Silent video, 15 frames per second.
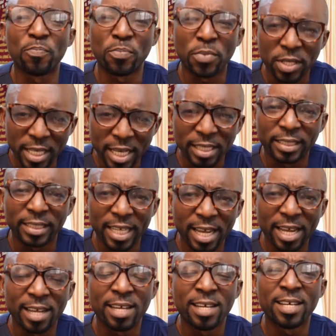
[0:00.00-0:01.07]
modern
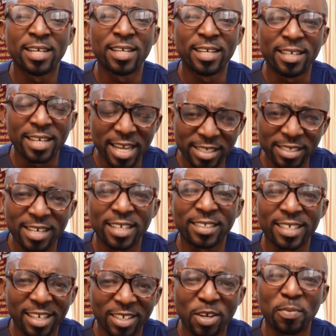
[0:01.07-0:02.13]
day Nigerian
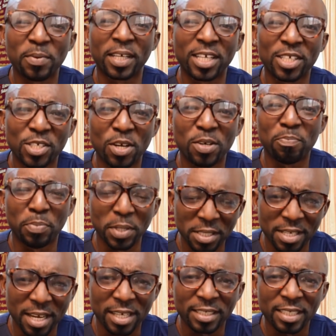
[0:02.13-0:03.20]
telecommunication
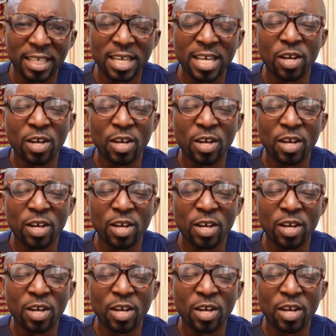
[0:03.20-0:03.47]
business.